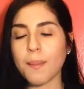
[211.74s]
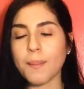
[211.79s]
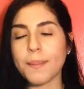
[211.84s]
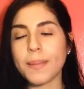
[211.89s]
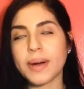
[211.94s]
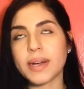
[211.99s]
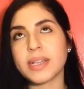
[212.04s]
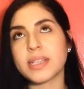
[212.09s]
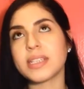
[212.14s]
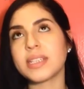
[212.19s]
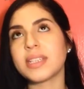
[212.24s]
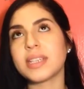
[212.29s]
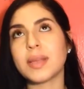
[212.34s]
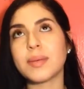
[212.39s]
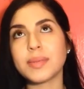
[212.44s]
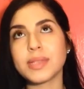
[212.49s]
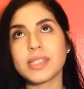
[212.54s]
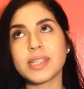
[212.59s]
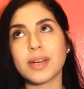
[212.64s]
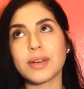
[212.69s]
But
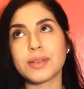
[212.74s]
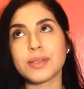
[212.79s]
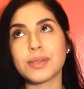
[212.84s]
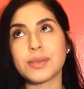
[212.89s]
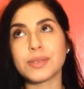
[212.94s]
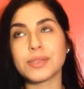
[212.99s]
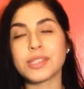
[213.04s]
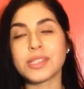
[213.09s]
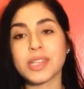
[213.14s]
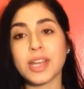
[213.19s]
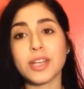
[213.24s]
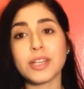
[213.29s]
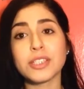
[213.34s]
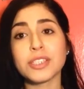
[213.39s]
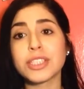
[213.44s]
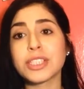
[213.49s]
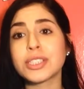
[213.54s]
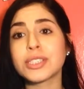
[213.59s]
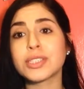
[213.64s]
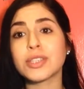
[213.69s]
let me tell you, designer
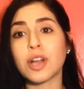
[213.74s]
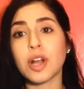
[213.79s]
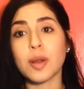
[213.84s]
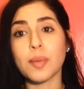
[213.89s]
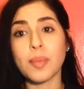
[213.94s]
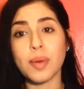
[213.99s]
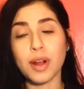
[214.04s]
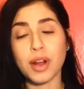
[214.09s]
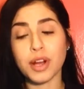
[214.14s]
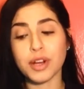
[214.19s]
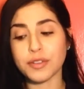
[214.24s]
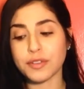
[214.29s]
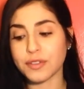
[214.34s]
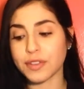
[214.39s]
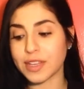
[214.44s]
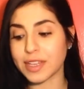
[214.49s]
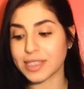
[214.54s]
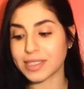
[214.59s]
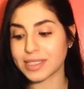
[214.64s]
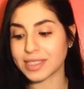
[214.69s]
jeans are
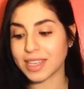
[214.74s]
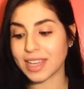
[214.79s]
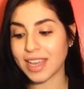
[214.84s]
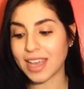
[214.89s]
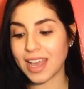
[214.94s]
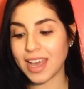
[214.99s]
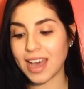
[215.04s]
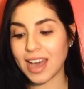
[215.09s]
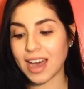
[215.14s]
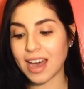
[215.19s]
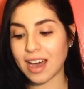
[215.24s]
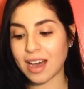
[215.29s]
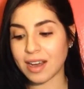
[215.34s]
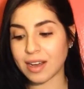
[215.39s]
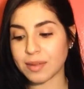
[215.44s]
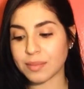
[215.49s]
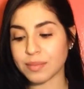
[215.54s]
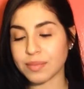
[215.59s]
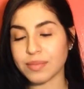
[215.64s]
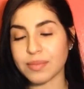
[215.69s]
perfect,
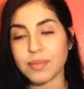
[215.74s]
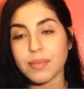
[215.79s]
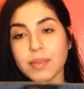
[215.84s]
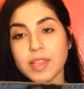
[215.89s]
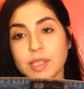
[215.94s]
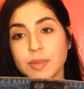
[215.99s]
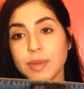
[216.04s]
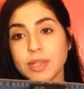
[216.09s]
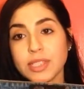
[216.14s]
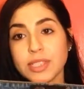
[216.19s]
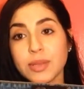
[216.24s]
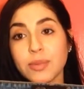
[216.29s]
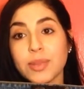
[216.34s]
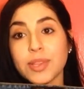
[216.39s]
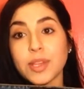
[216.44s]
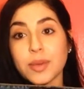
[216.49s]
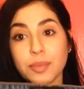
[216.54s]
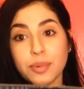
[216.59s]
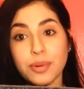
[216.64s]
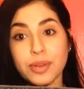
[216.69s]
um, especially
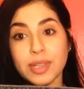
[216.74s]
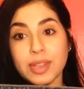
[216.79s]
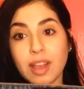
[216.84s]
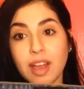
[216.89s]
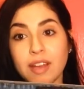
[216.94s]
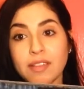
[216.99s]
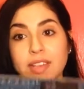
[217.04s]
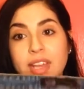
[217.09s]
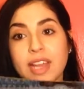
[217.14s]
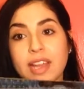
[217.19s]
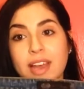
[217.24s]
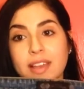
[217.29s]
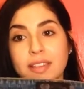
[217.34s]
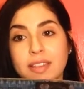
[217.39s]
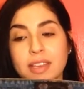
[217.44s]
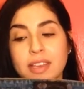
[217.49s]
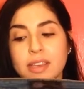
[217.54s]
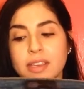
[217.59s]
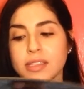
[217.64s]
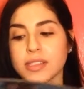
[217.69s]
when they're pre-loved. I
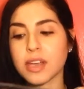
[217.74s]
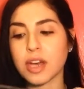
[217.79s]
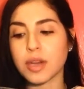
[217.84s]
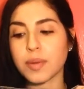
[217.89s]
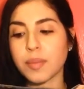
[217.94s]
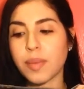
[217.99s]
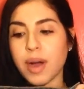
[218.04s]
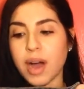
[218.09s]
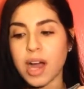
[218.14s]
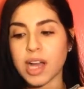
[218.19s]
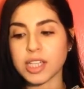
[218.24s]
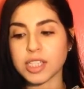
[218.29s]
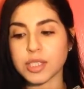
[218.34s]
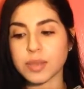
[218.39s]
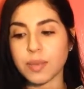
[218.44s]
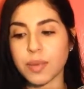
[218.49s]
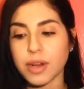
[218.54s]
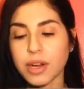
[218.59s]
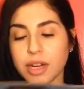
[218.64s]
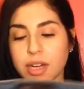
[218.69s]
got these on
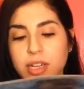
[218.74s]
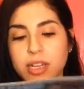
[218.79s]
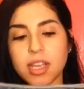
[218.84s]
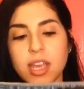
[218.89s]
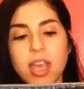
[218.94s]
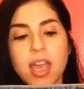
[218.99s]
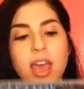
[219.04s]
Poshmark.